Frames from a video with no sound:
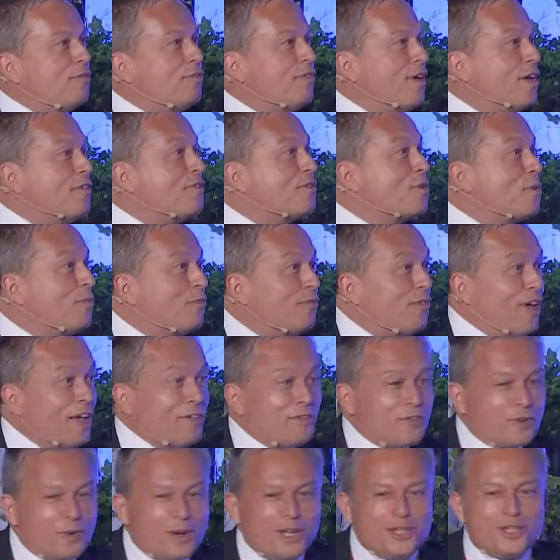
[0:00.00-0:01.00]

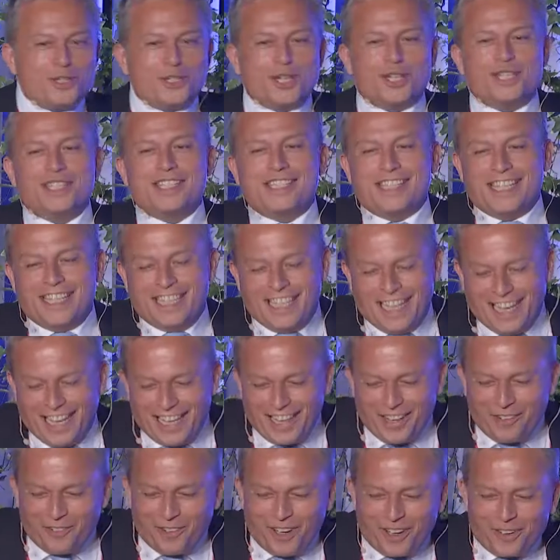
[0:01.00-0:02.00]
five questions
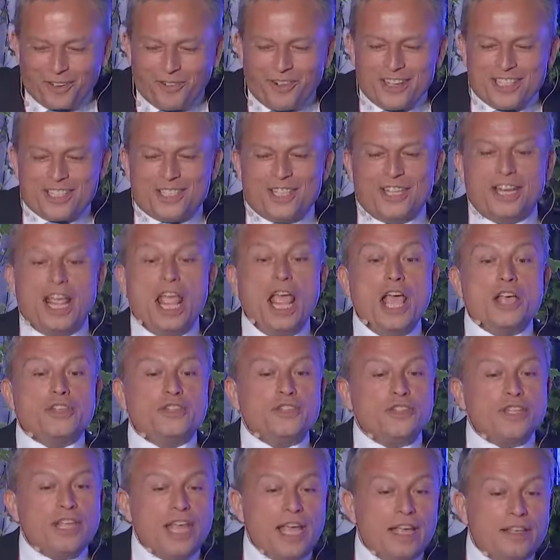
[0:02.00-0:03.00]
in the one question.
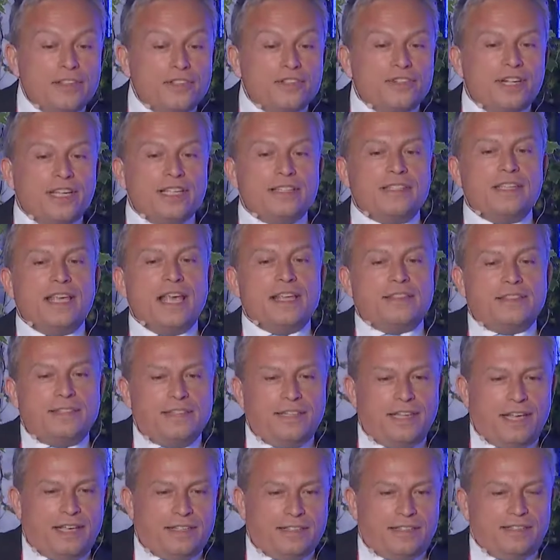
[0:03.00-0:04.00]
So the answer is yes
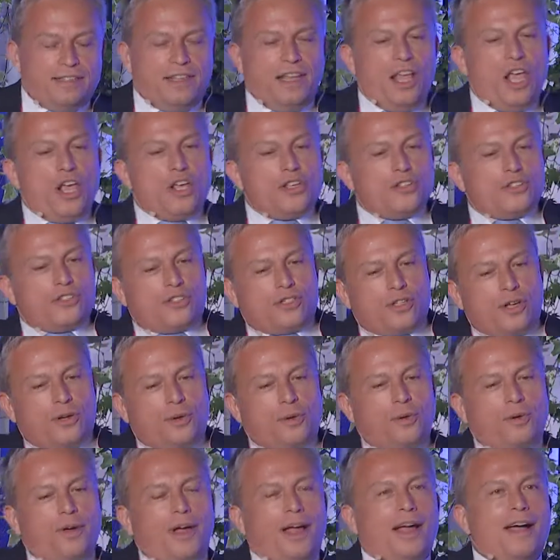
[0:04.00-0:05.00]
and yes.
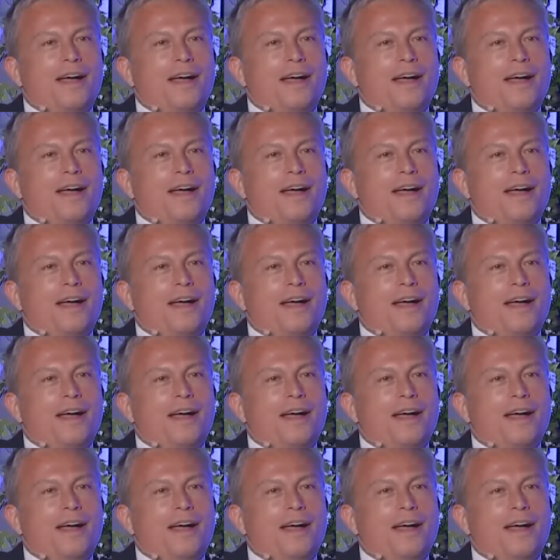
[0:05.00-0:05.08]
So,